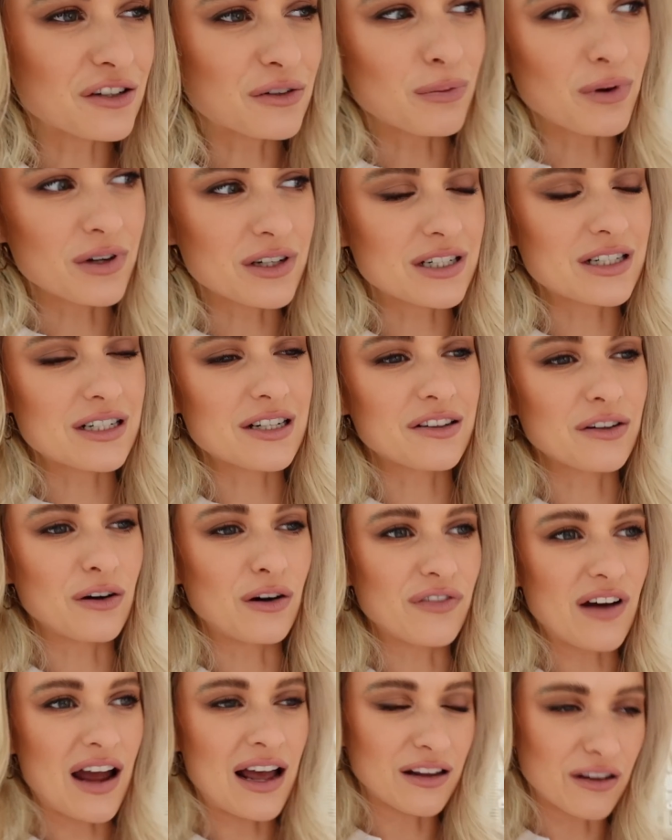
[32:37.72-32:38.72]
just wanted to sort
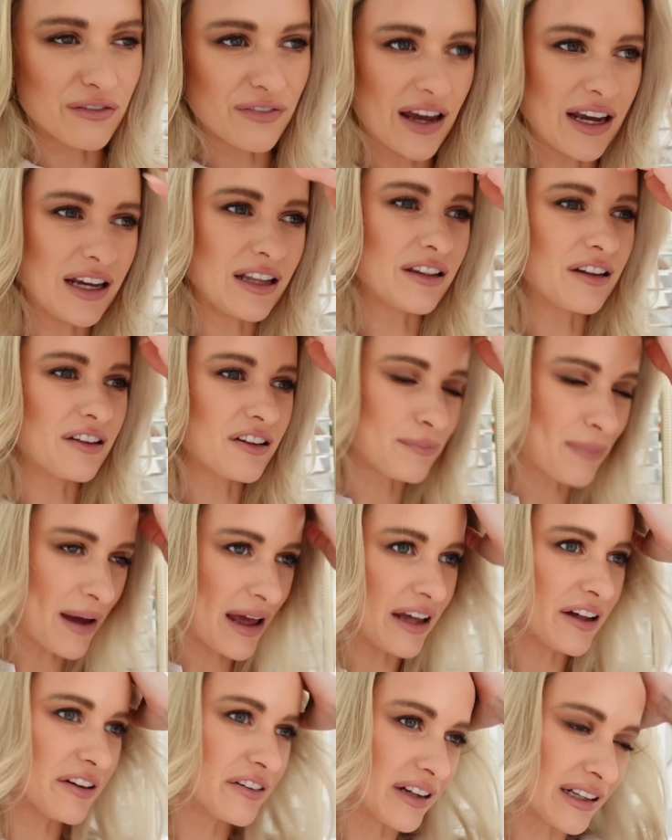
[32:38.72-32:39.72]
of elevate the
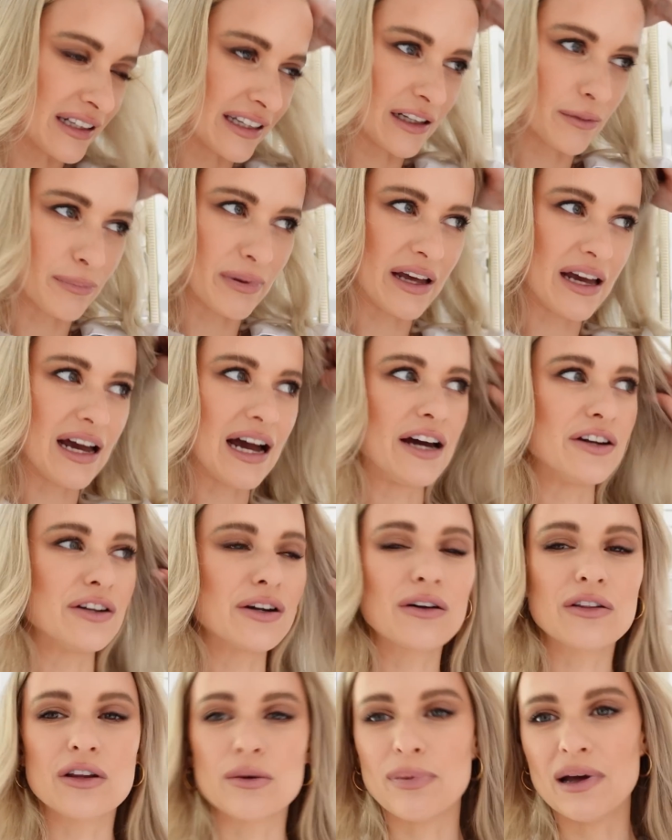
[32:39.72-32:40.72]
space a little bit. I
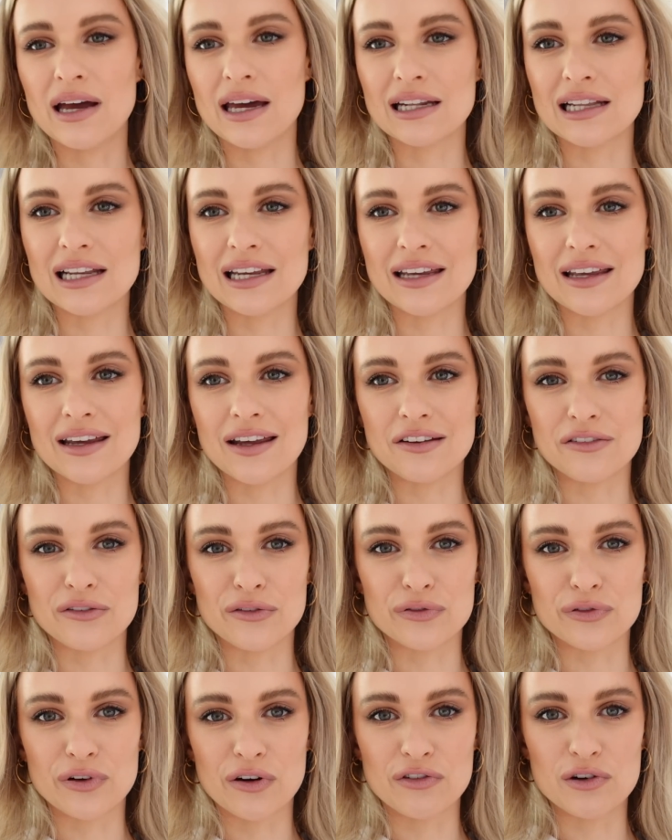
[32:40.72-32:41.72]
know that panelling
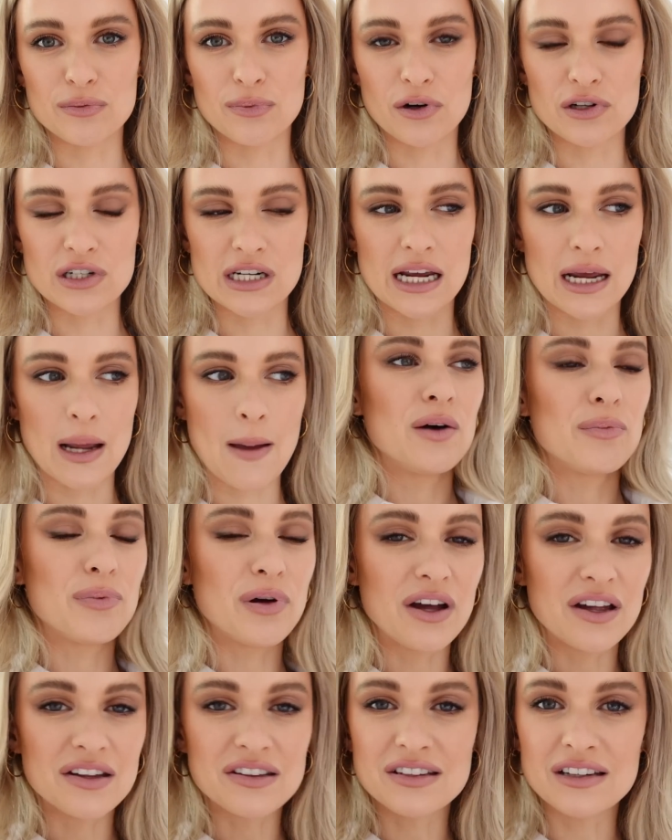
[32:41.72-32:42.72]
isn't for everybody.
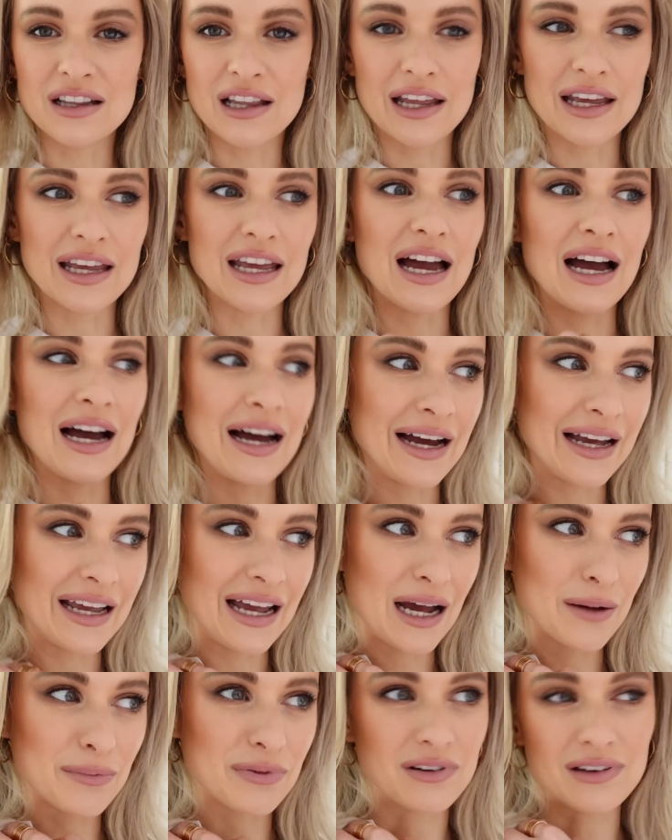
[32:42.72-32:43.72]
Personally, I
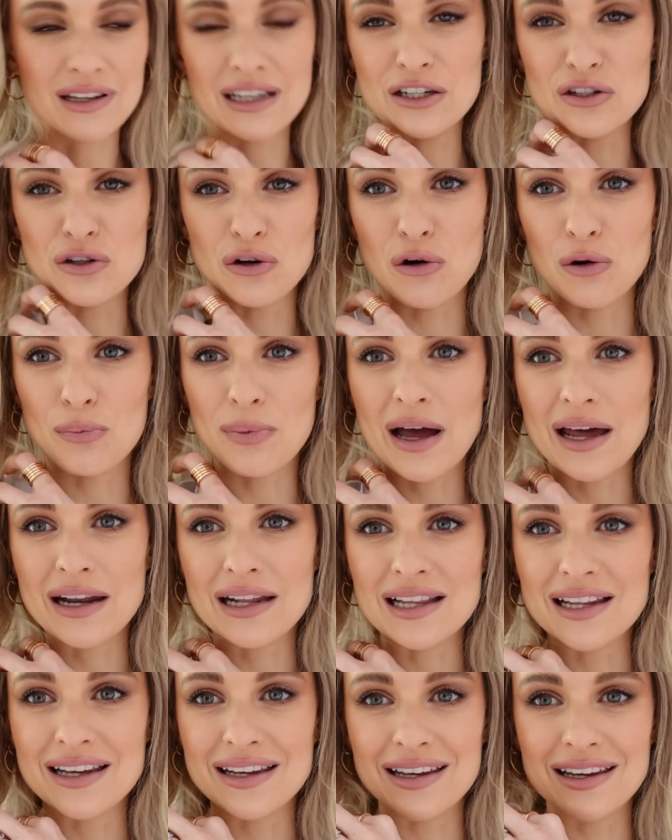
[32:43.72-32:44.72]
absolutely adore
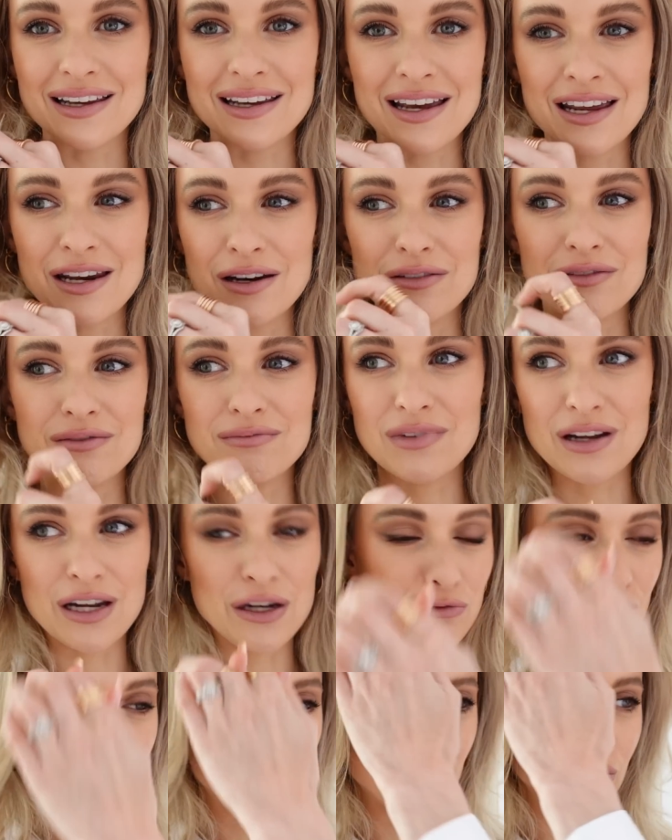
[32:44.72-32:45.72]
panelling in,
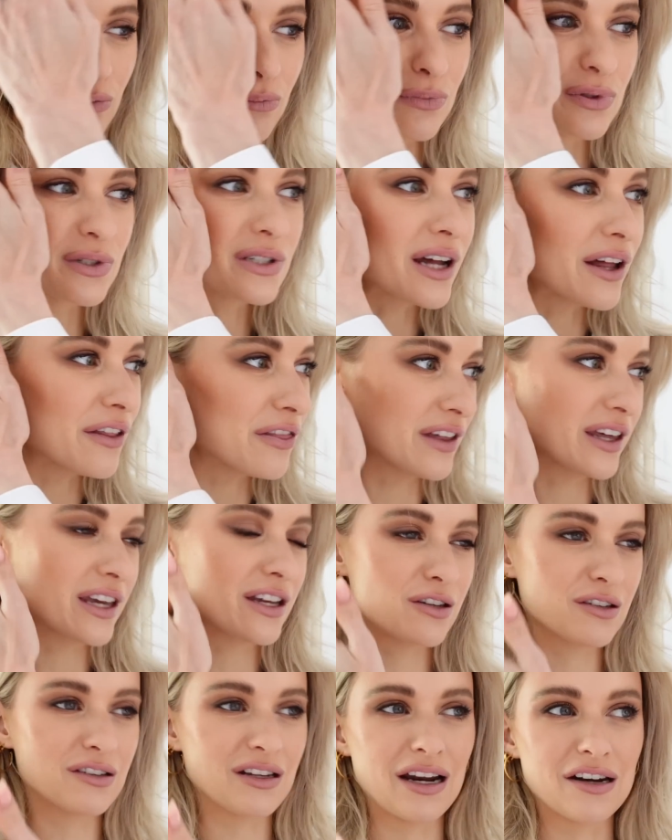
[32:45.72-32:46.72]
in rooms. I think
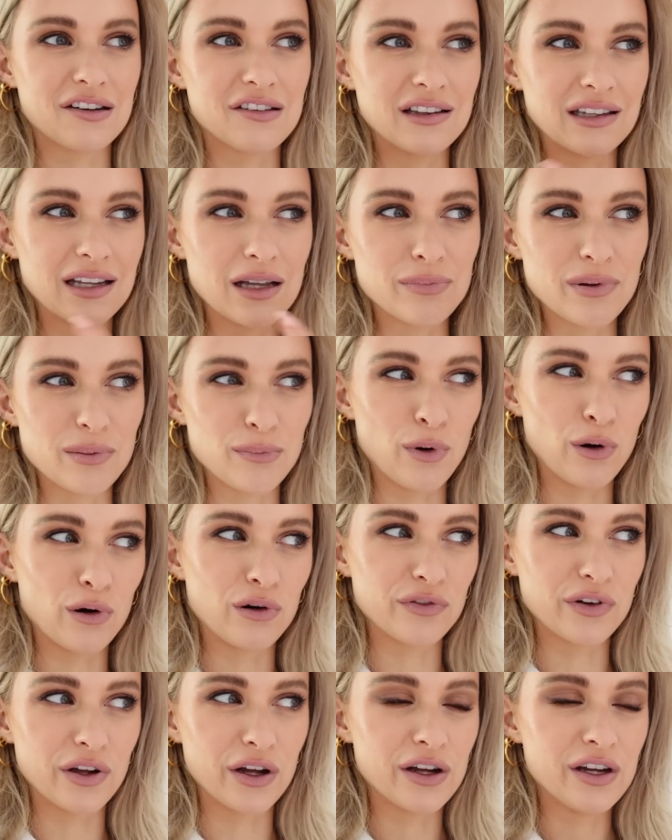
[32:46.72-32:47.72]
it just adds a little bit more
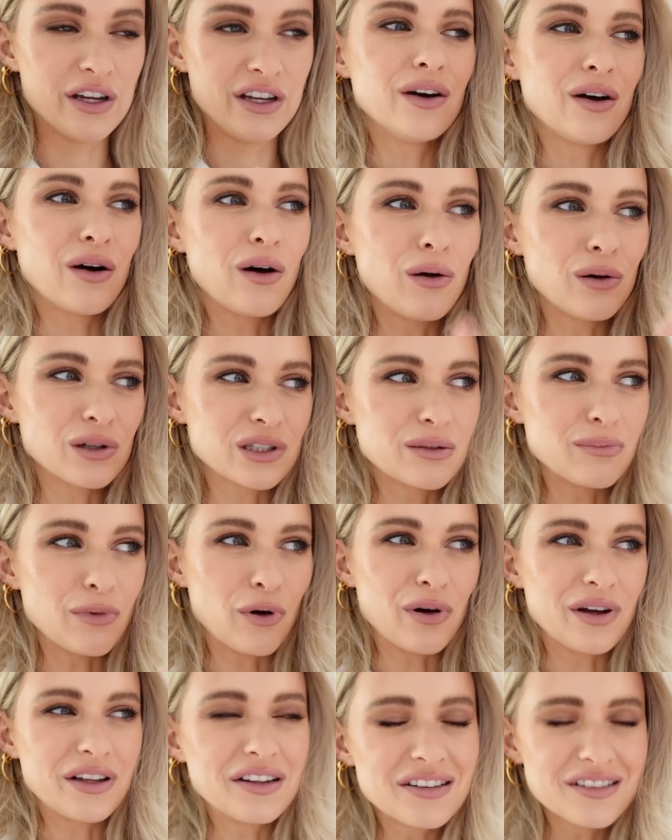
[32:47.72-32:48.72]
of a older,
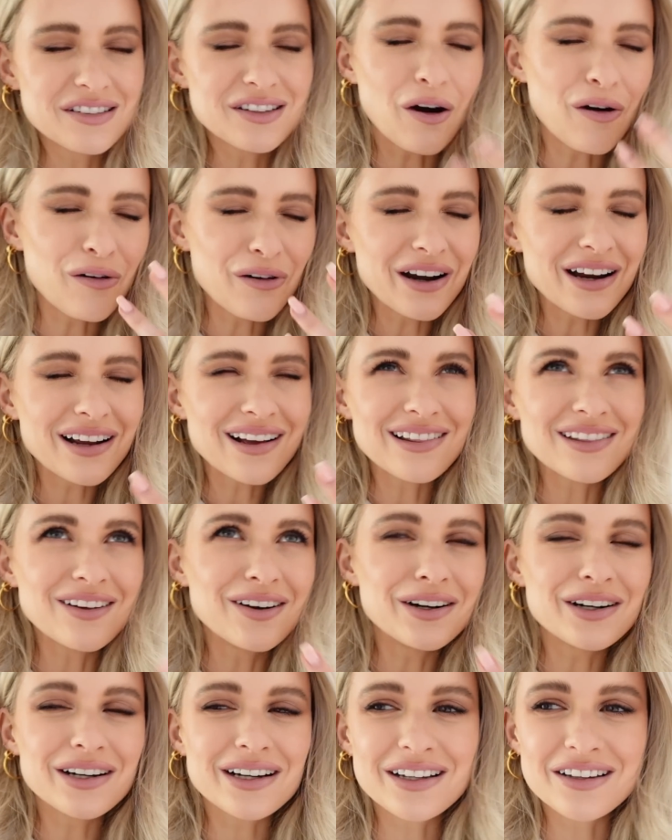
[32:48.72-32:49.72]
more historic
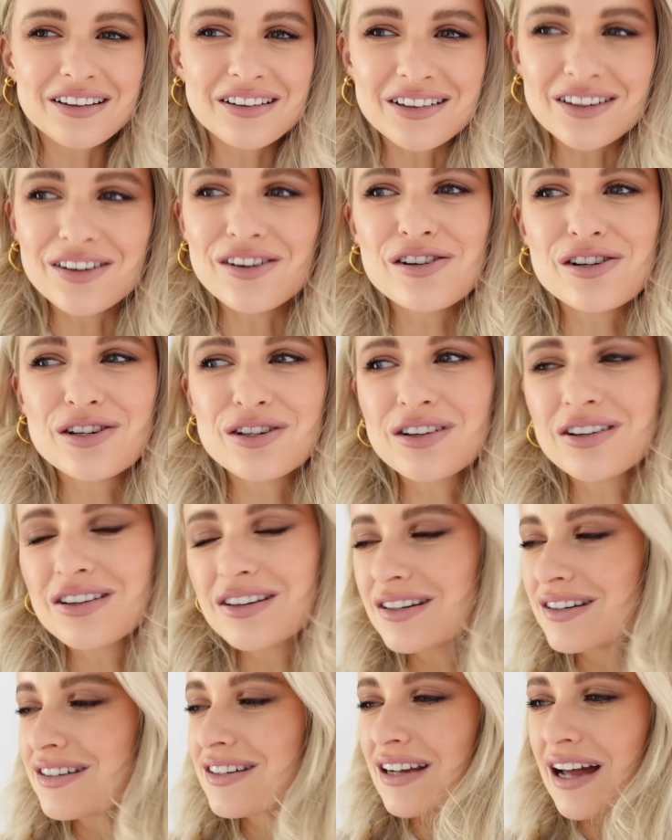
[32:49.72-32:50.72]
look as such,
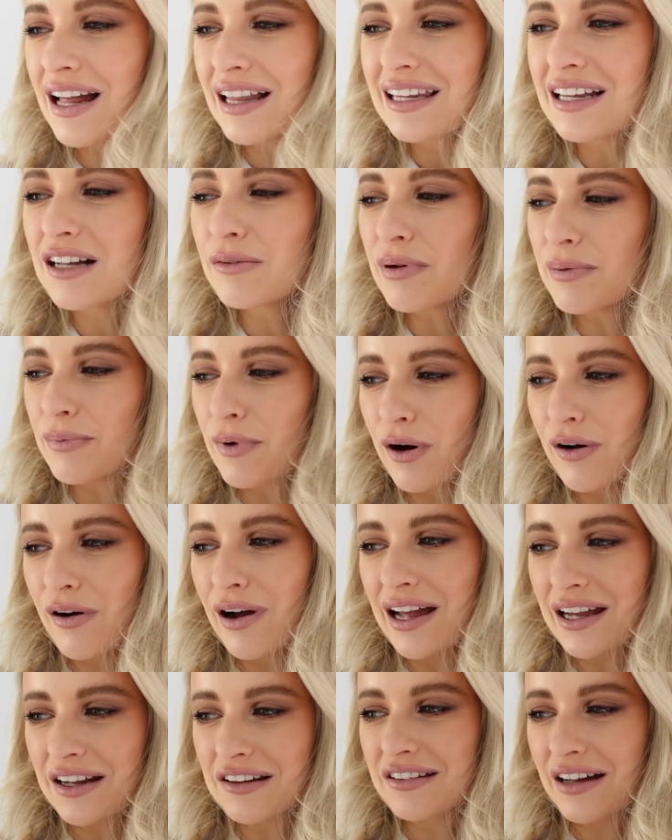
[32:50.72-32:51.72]
just a little bit more
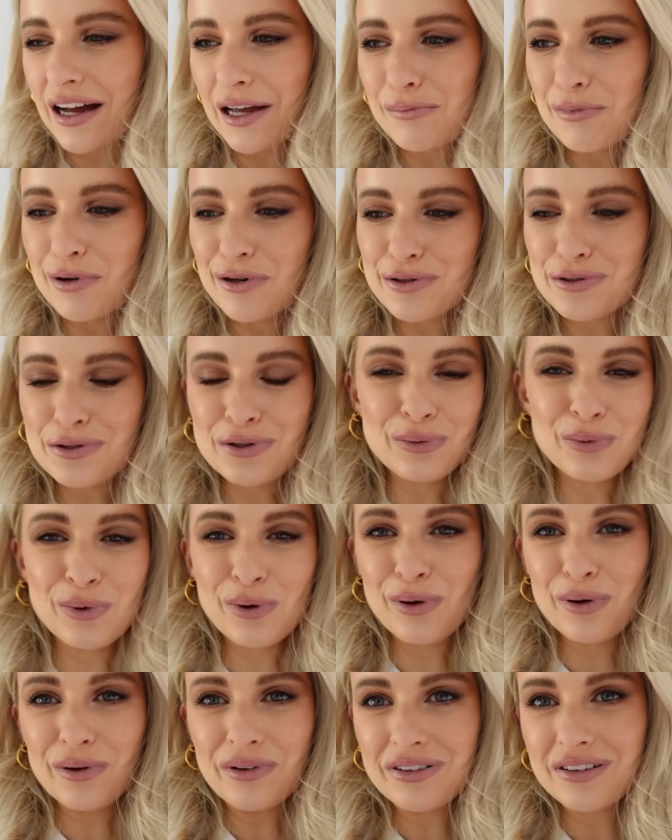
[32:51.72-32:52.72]
excitement to the
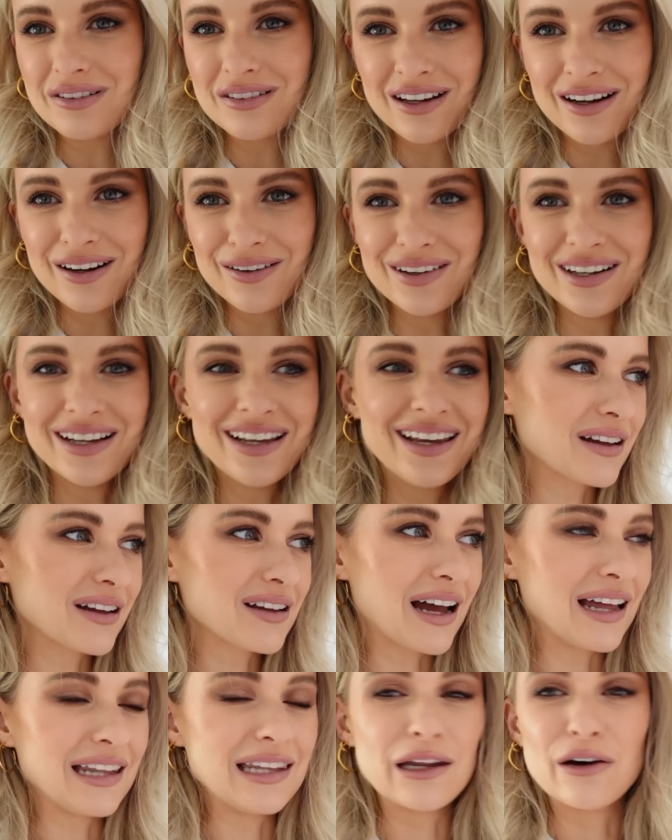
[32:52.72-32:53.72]
walls. So
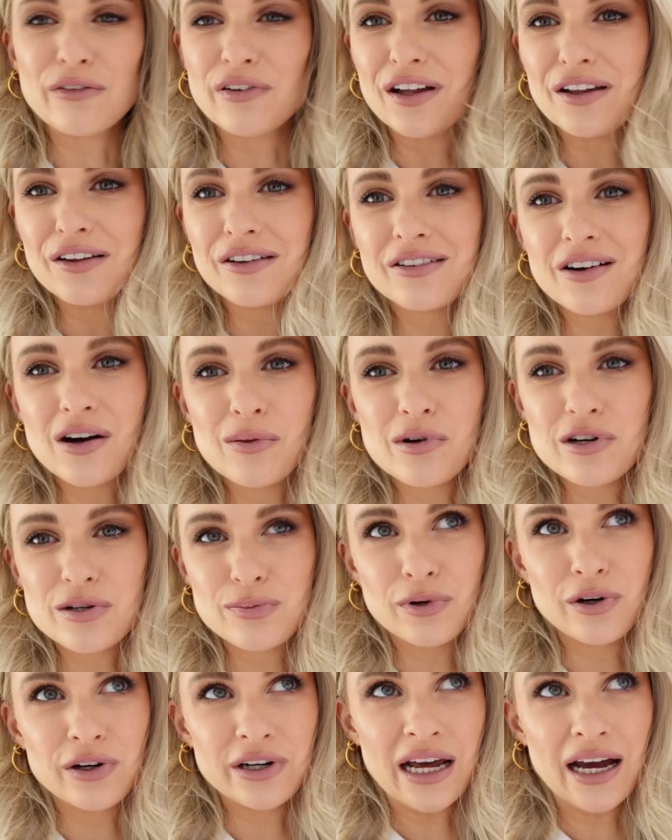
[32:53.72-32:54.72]
I love it so much
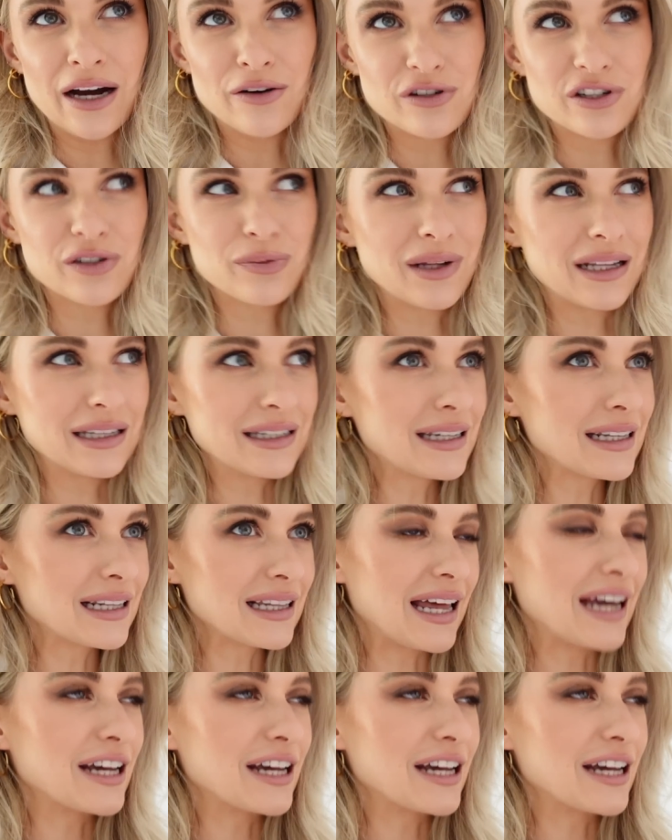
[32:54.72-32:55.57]
more now just for that little